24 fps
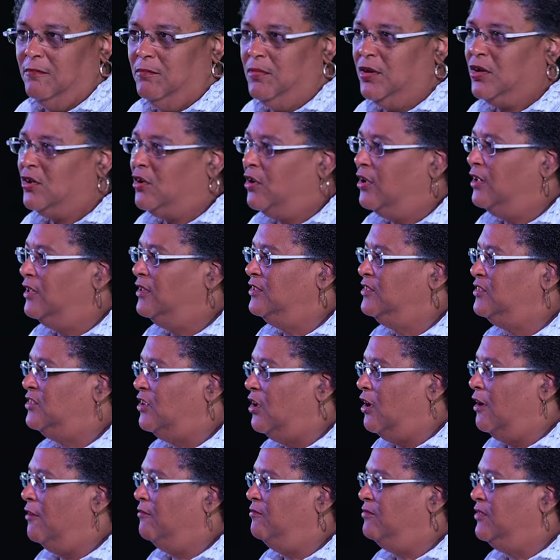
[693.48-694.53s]

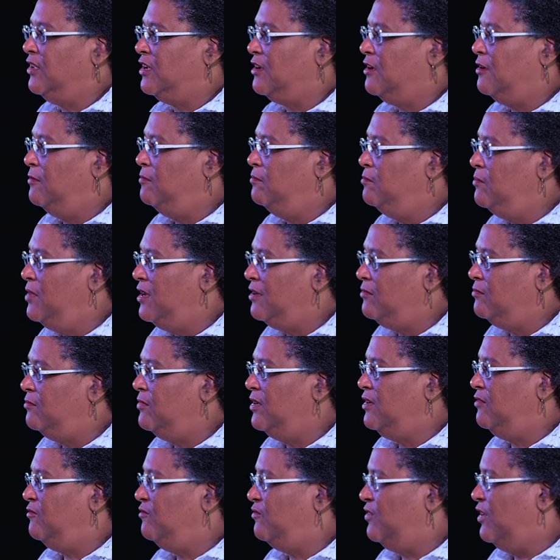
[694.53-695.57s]
because of the
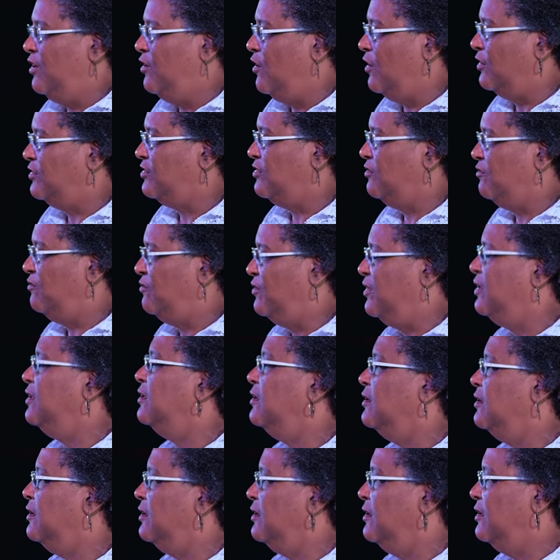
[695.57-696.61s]
commitment, philosophy,
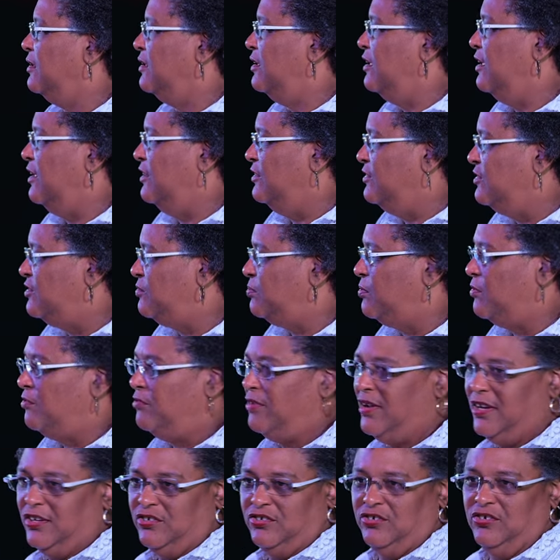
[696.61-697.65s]

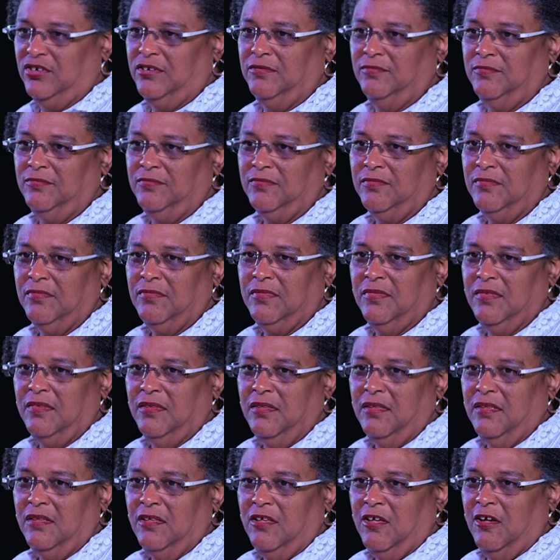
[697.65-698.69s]
inspiration
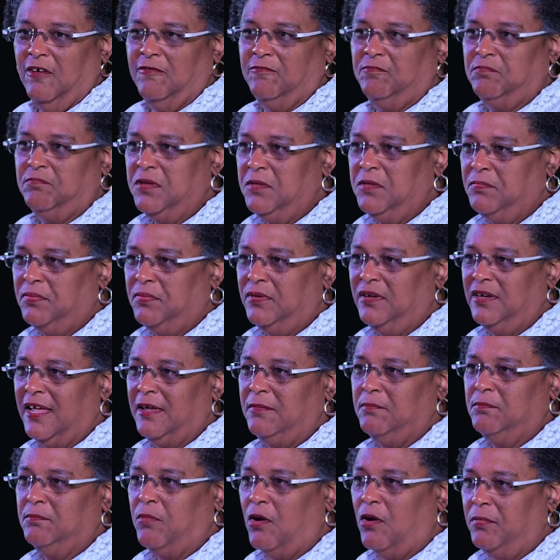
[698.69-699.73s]
of people
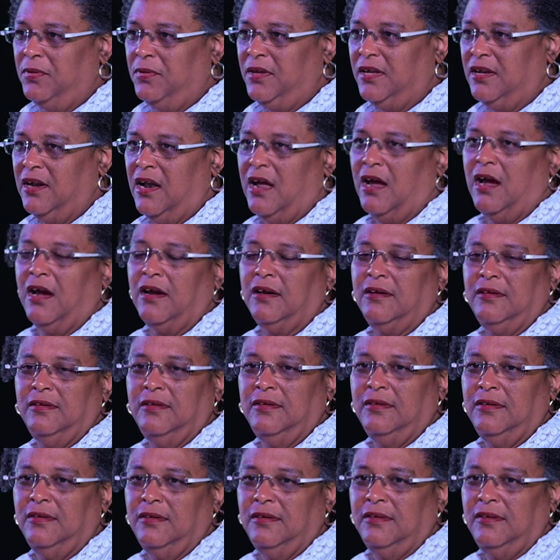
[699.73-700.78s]
like Bobby Clarke
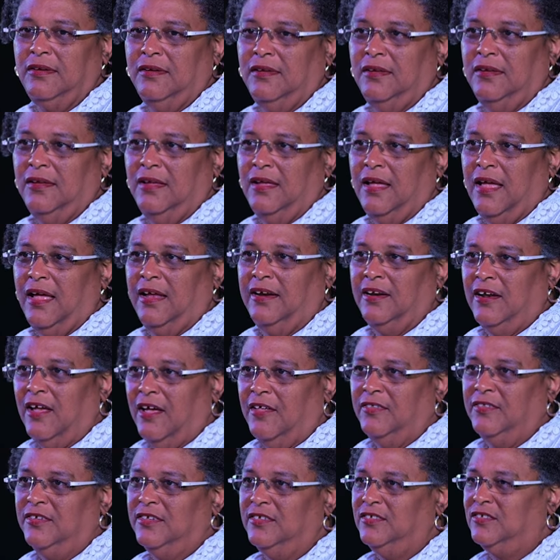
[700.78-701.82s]
and
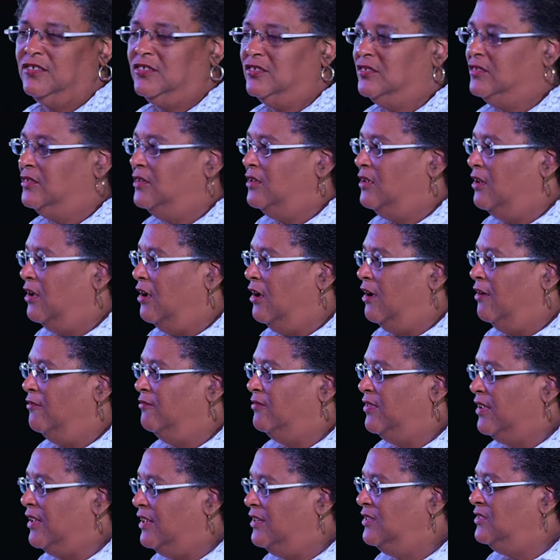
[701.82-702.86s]
others
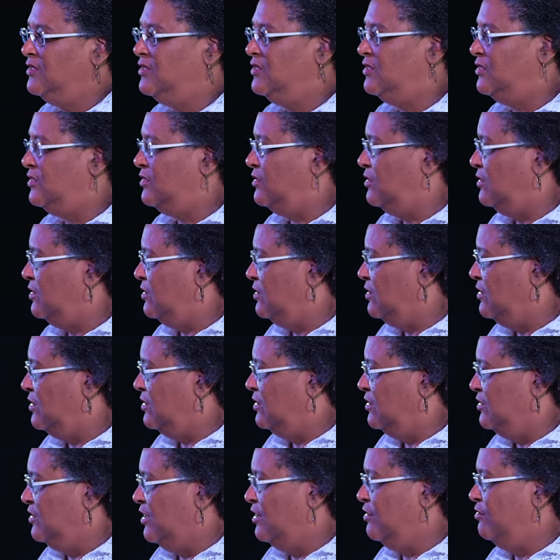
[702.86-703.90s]
of his
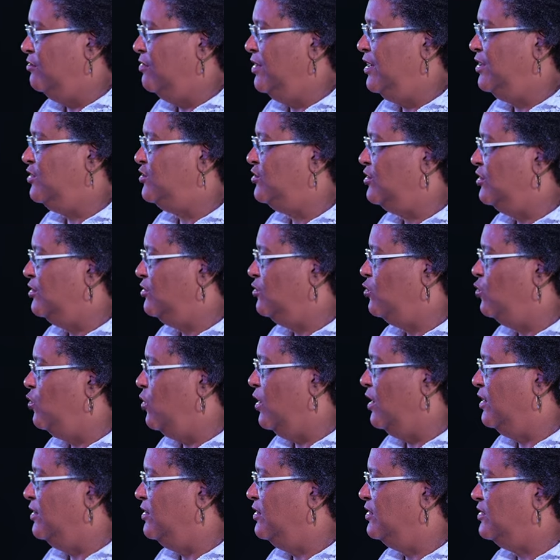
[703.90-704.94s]
generation who
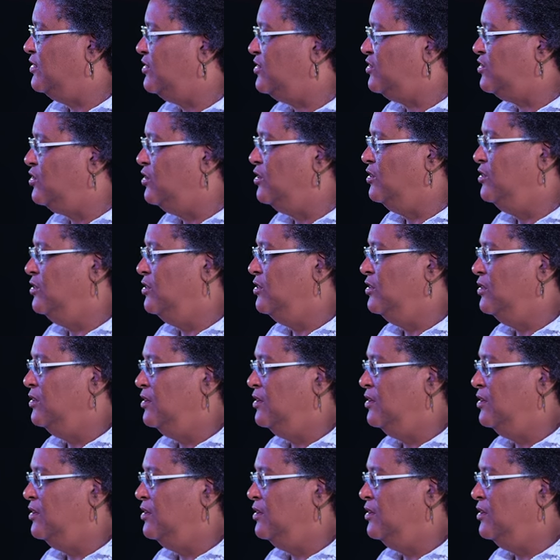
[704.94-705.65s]
understood